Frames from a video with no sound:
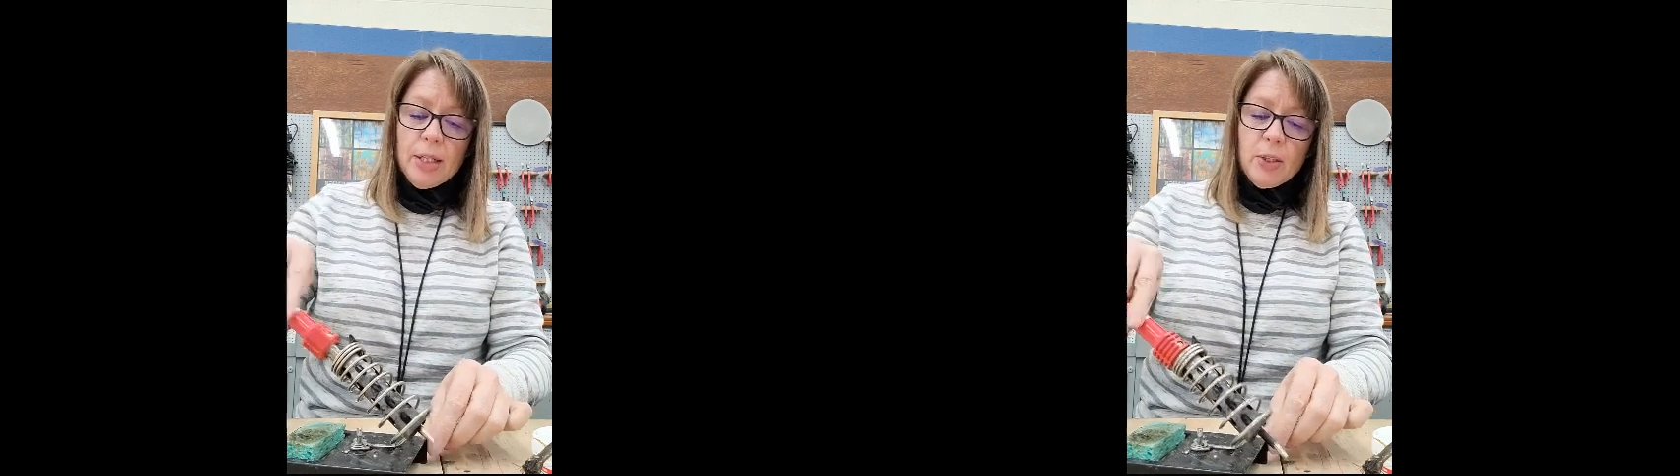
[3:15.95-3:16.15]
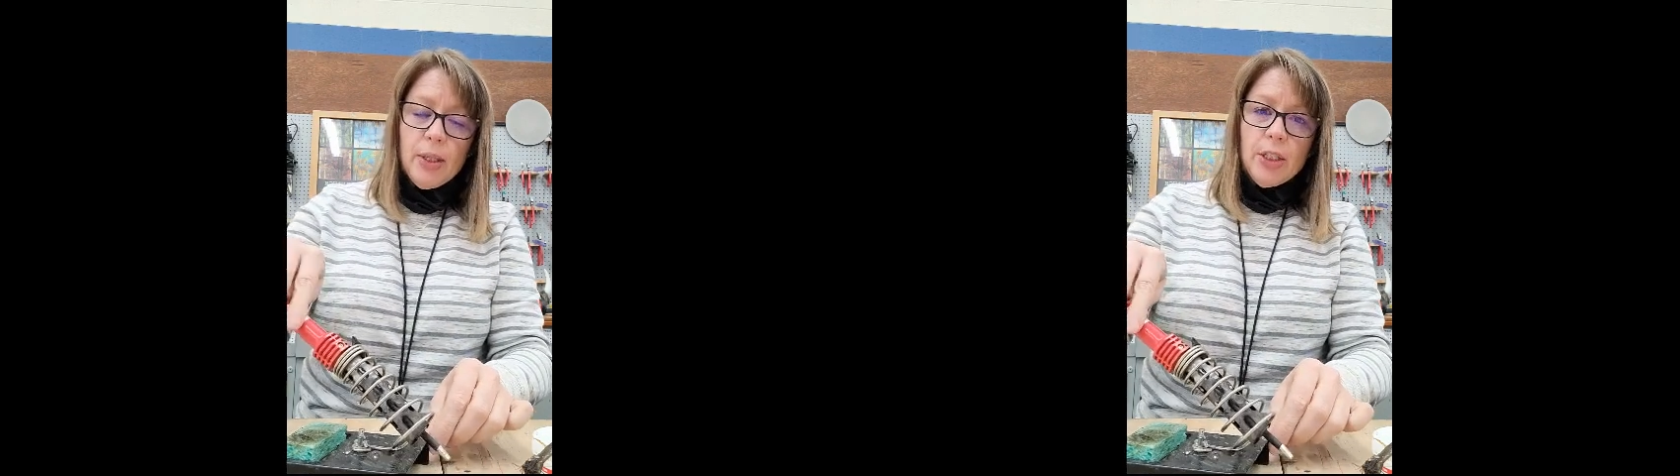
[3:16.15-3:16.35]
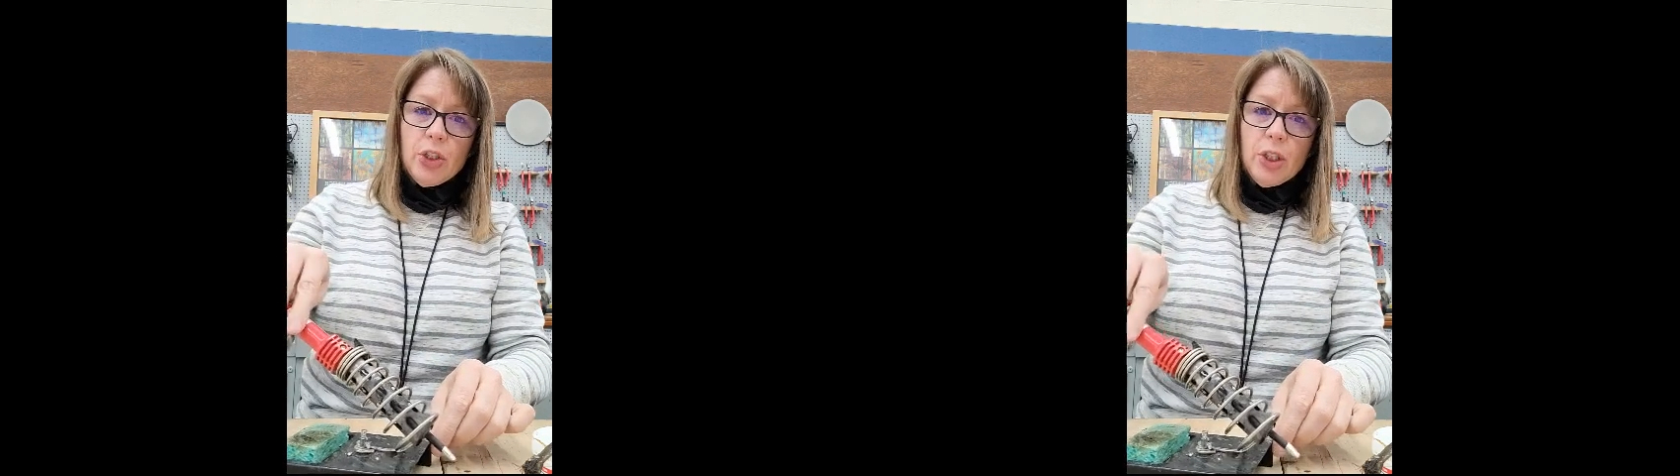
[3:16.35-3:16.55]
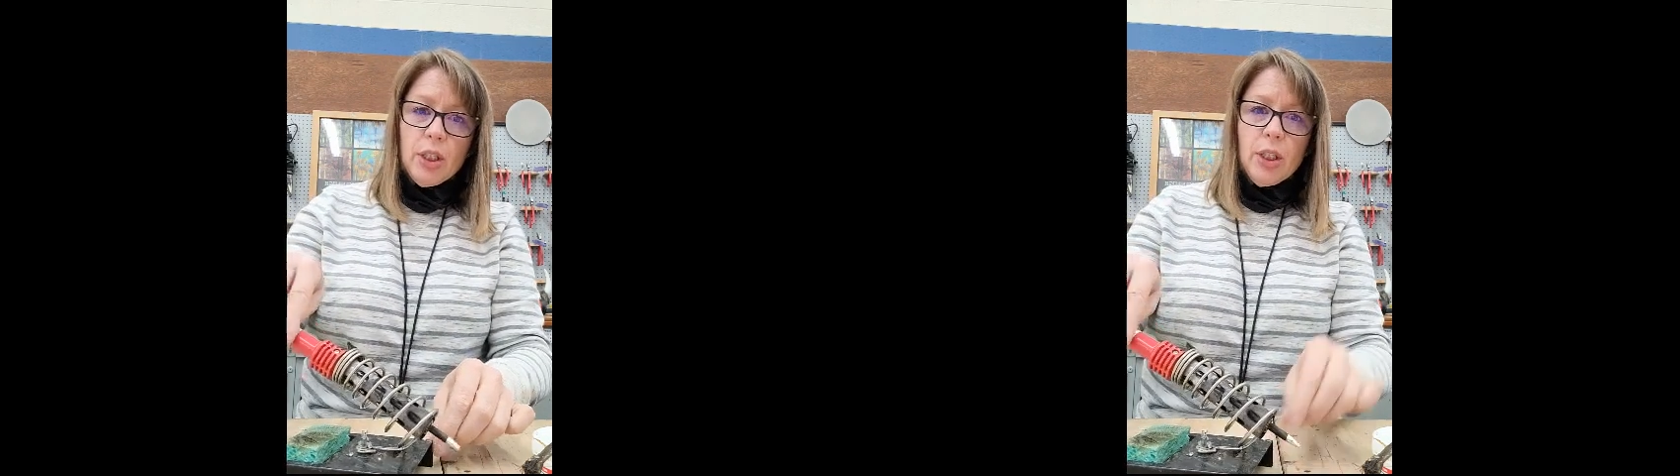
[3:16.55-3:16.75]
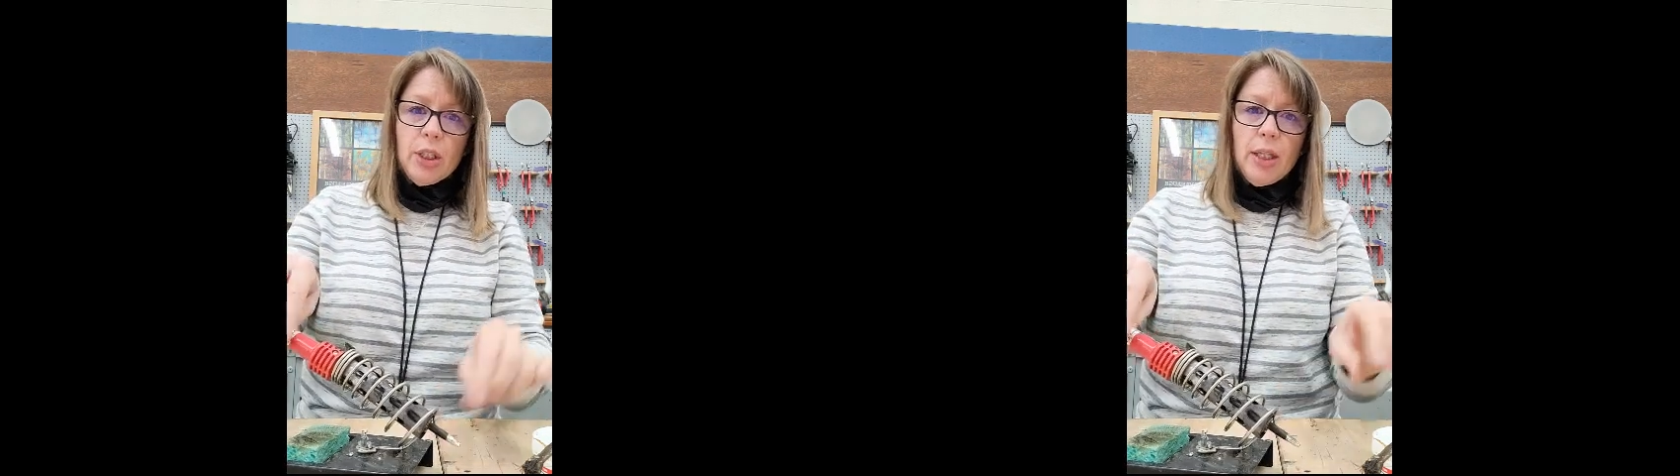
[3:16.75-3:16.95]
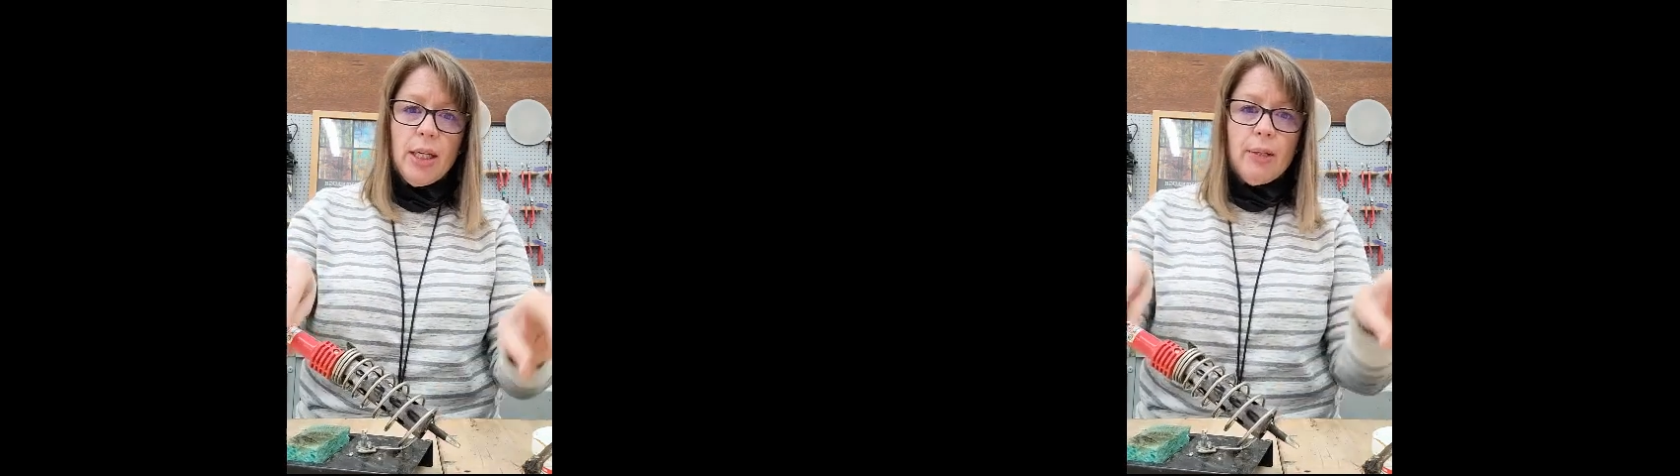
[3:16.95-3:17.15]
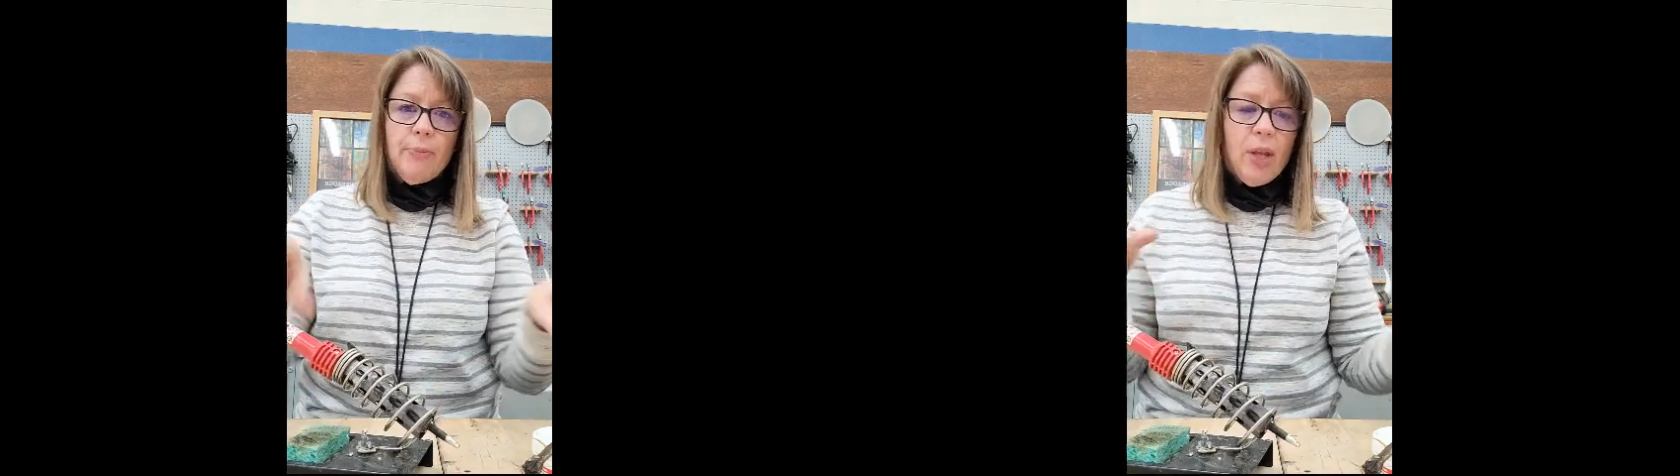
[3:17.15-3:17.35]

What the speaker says: is what it should look like,